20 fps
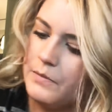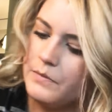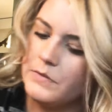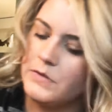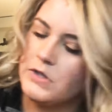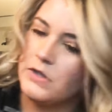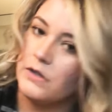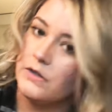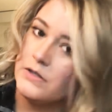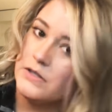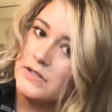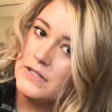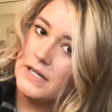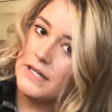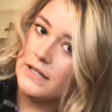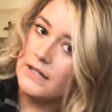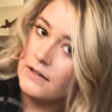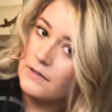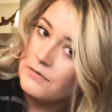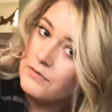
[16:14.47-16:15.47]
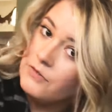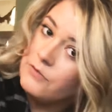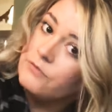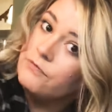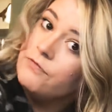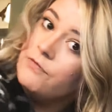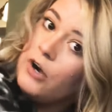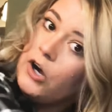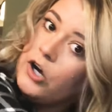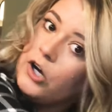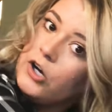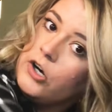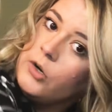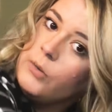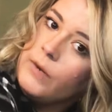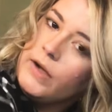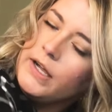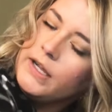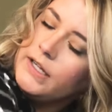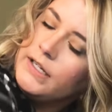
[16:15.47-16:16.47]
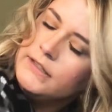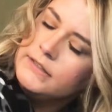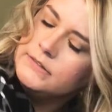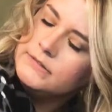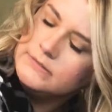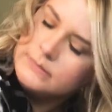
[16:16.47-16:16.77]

So I'll just take it from far away